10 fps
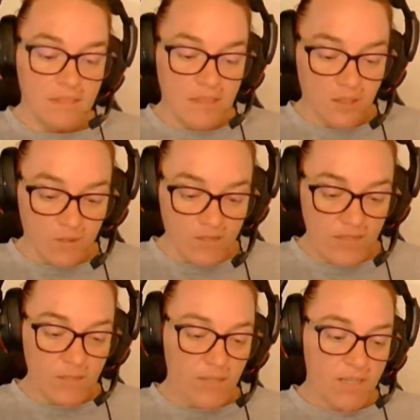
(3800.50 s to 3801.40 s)
you
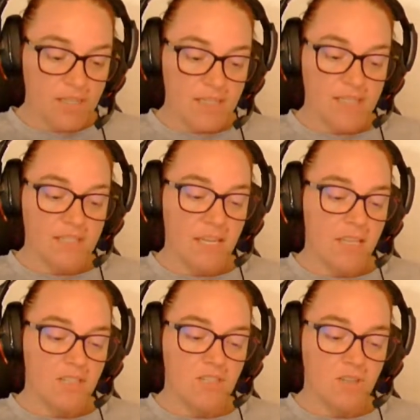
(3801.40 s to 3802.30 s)
didn't mean to set
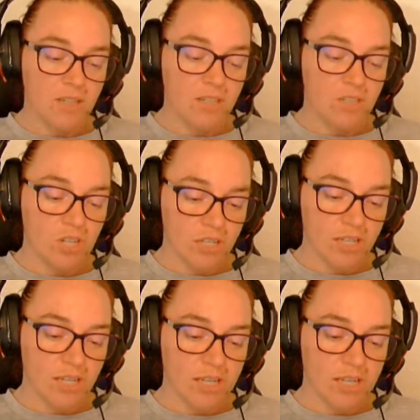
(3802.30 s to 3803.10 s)
Diana drunk,